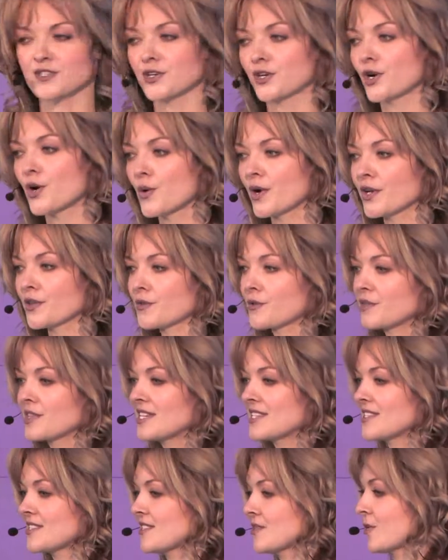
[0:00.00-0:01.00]
you're going through
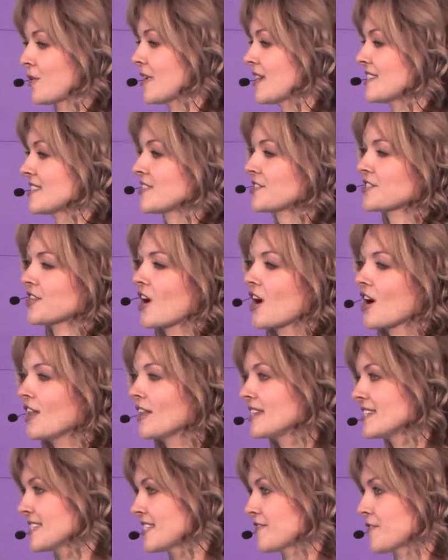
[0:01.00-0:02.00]
these stories, there's all
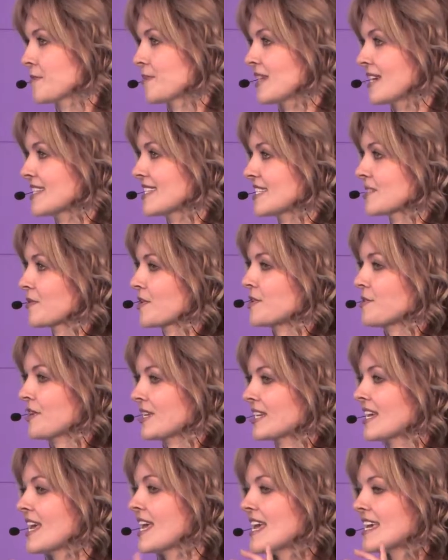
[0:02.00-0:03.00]
these different places where you
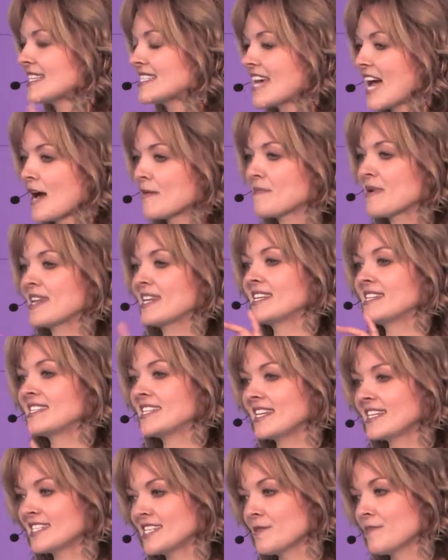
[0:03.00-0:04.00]
can tap in and
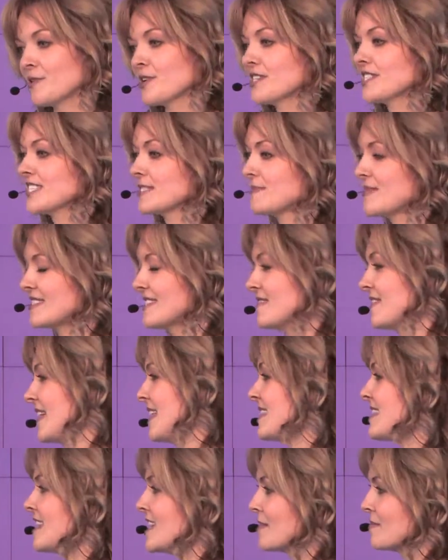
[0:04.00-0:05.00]
dig deeper into specific
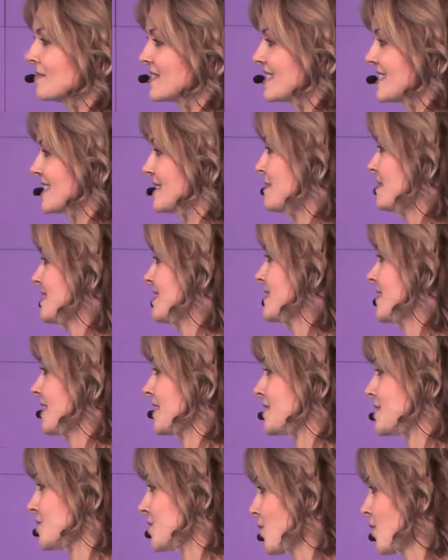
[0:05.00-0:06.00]
themes, into specific
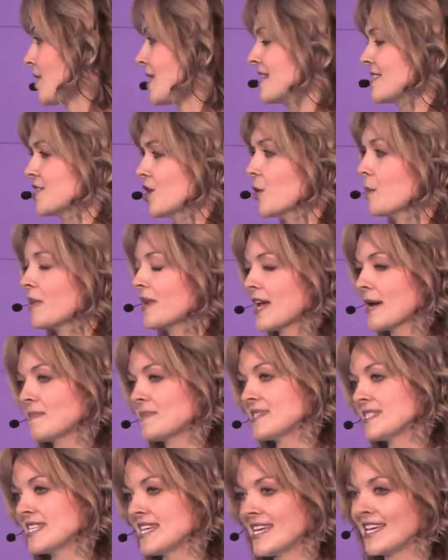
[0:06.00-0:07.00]
stories, open up
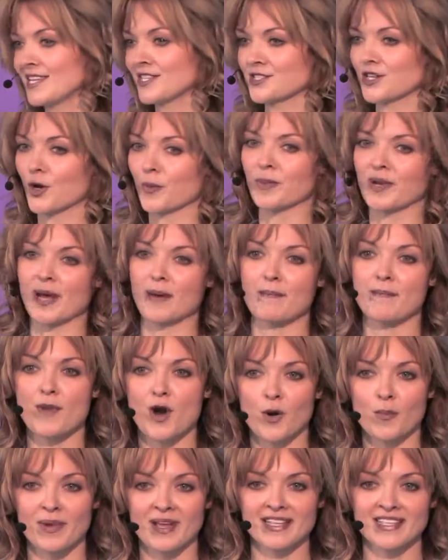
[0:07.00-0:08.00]
scenes, open up
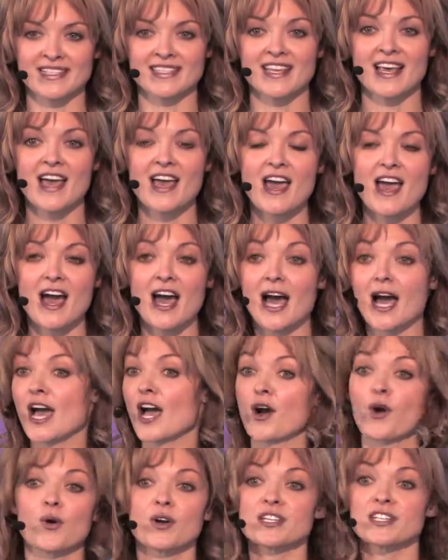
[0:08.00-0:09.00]
moments,
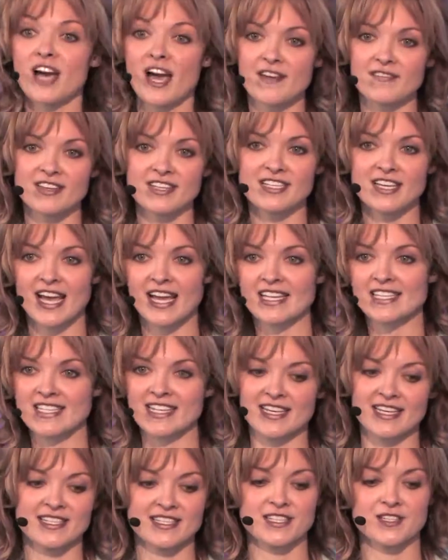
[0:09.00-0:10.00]
or dive into
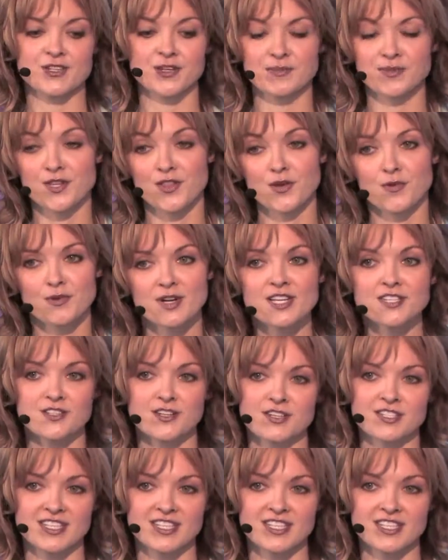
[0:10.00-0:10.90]
ideas in terms of the research